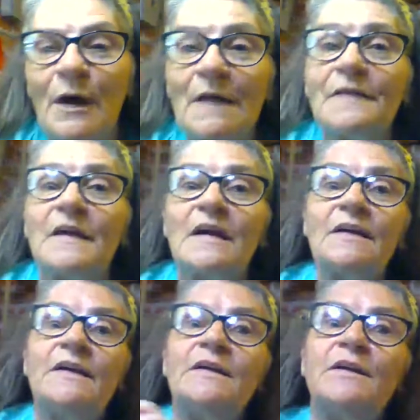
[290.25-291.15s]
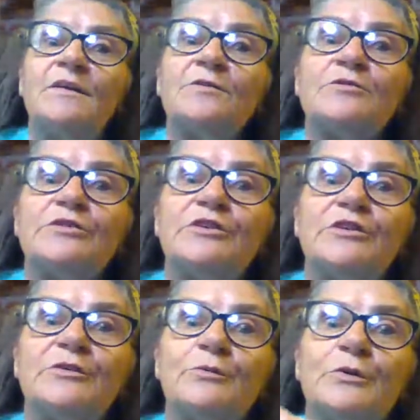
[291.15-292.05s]
I think I need another
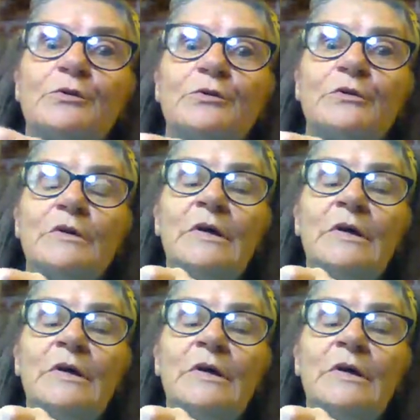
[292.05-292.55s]
slug of water.